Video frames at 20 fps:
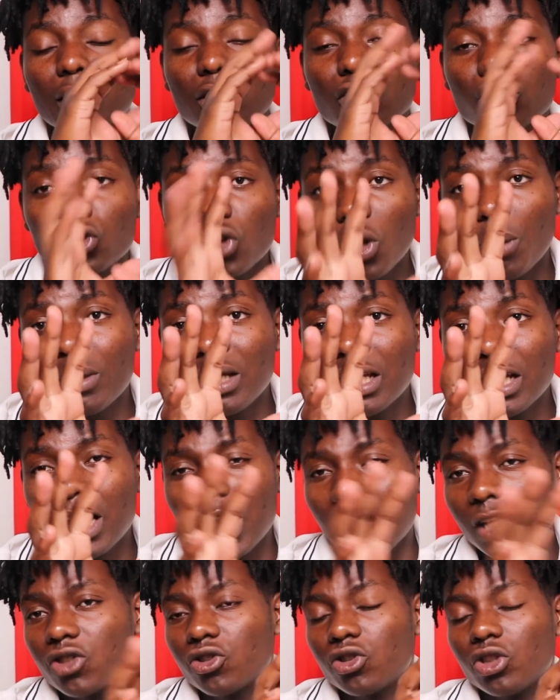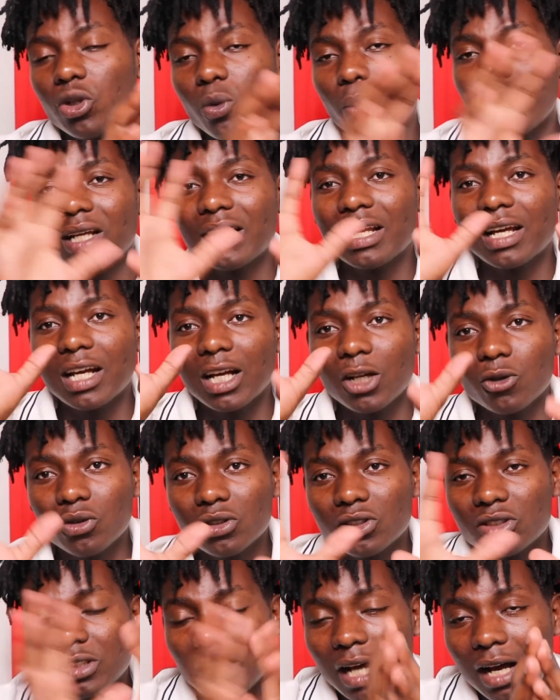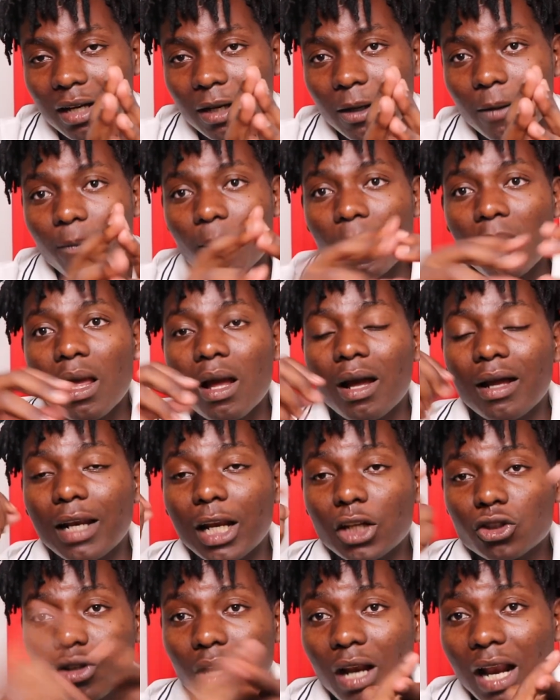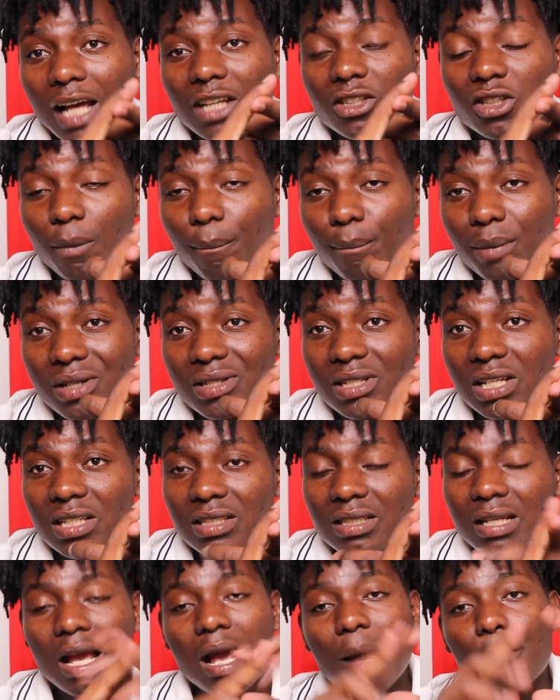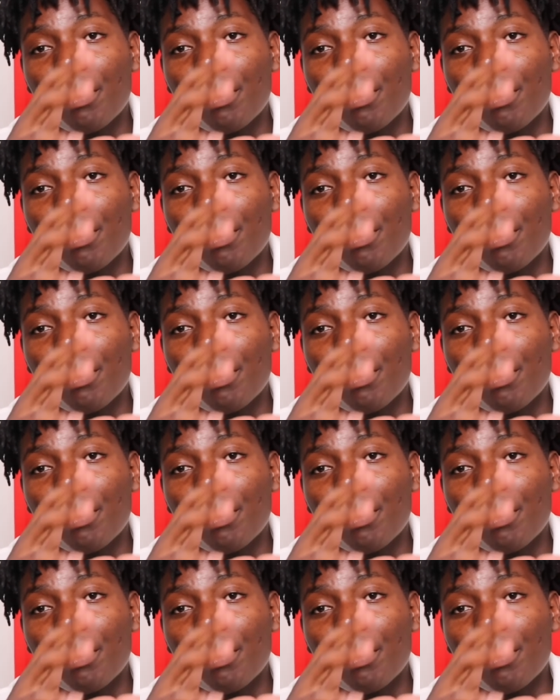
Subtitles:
in so many countries where the country started nationalizing business,